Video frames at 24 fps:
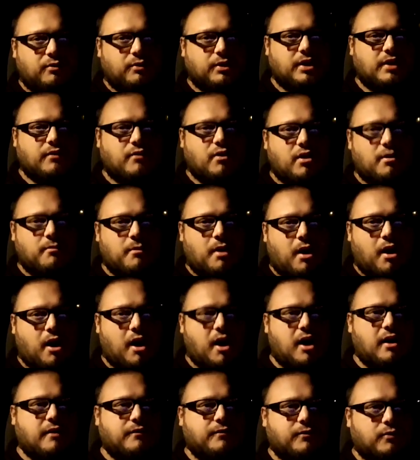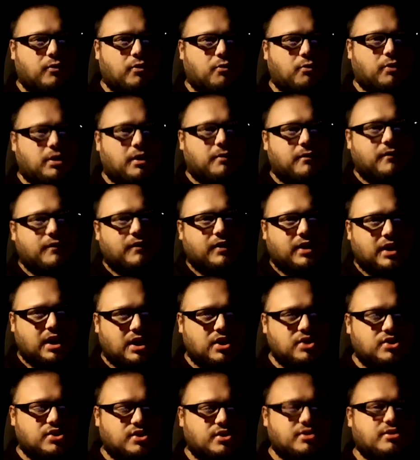whenever I'm off or when I'm on
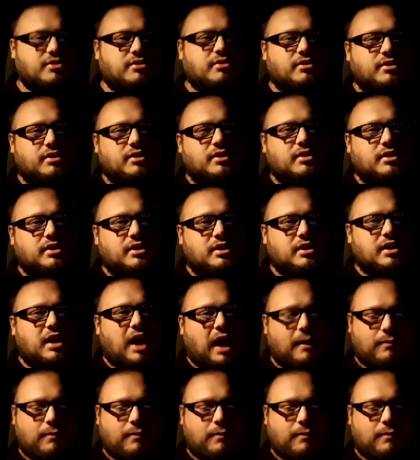vacation,